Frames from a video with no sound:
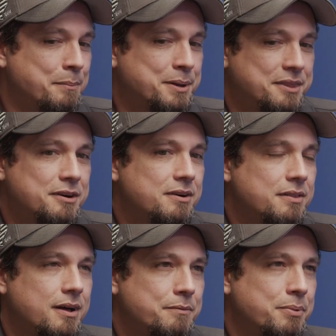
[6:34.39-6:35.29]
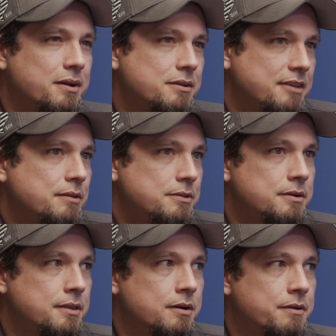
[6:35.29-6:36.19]
but there are a lot of products out
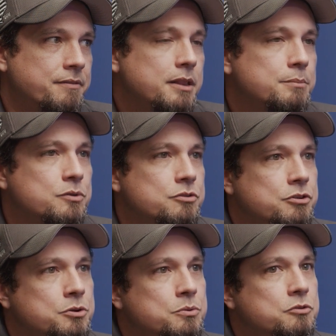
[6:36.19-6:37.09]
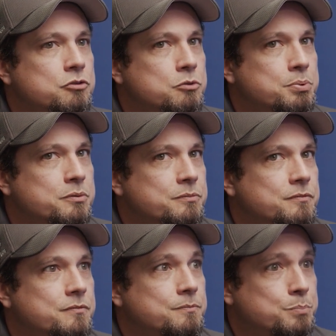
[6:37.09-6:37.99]
there that are available to you to
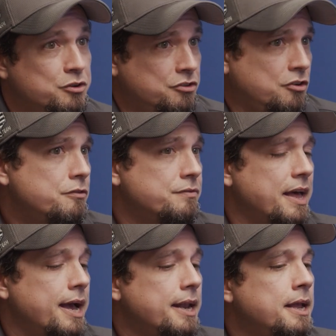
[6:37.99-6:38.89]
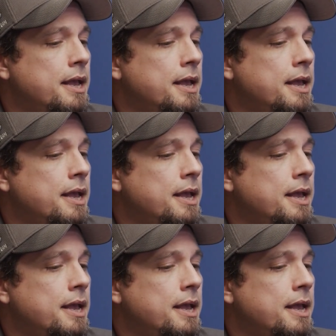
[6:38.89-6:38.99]
preserve that.